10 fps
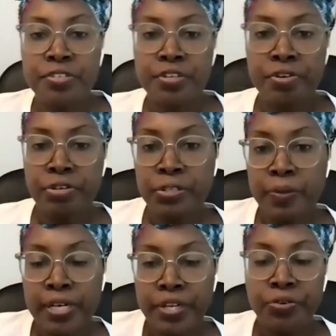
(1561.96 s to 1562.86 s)
that are
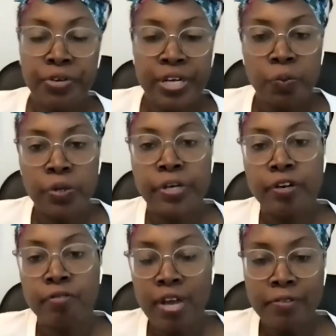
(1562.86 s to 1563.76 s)
doing great work
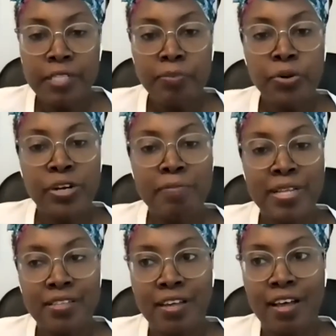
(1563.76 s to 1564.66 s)
around supported
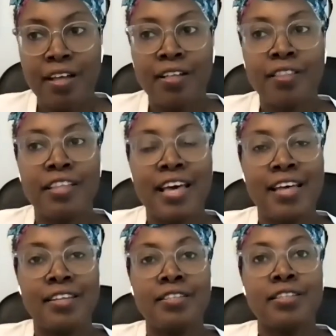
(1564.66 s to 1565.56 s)
mental health
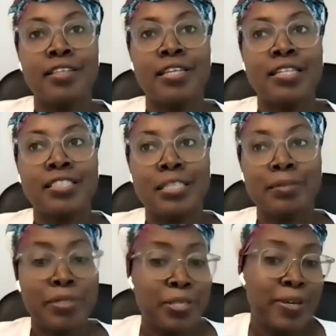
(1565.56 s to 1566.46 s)
and to
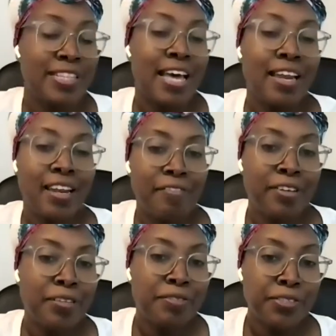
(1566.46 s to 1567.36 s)
be doing that
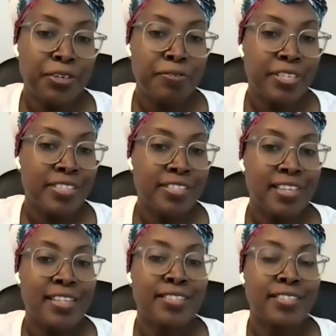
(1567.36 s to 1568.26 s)
level of service
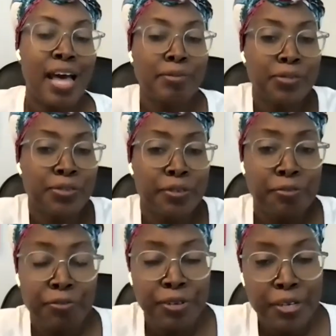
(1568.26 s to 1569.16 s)
that's absolutely
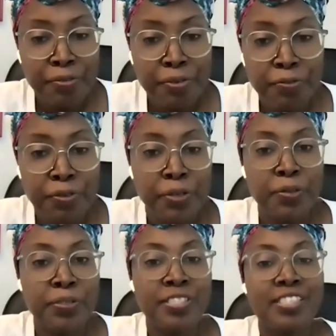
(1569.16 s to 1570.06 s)
free for
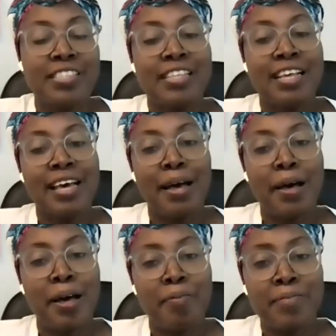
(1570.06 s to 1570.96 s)
folks
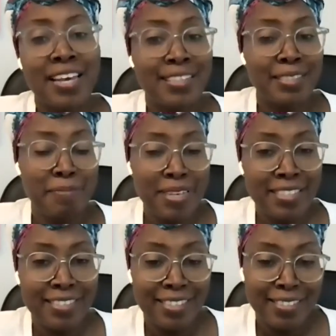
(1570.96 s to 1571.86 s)
um, that is
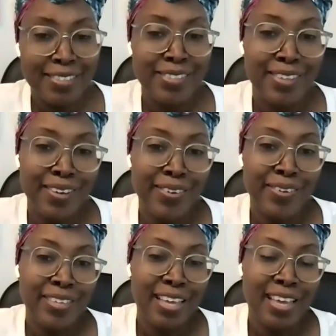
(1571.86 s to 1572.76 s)
amazing
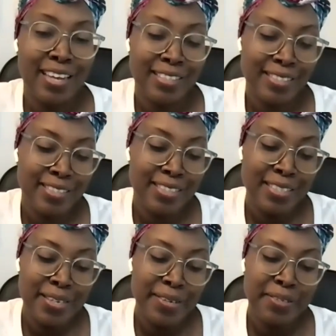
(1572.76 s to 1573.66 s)
so yeah let's
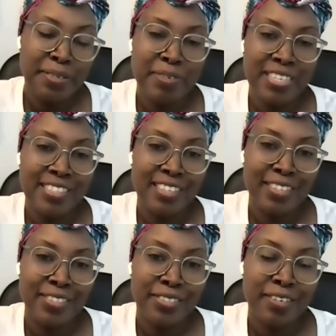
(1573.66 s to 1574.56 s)
continue to be in
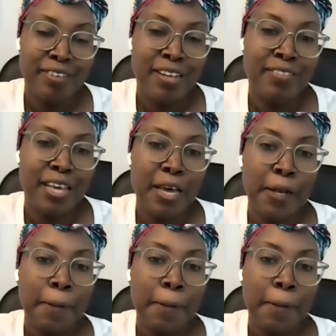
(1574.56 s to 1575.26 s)
touch around that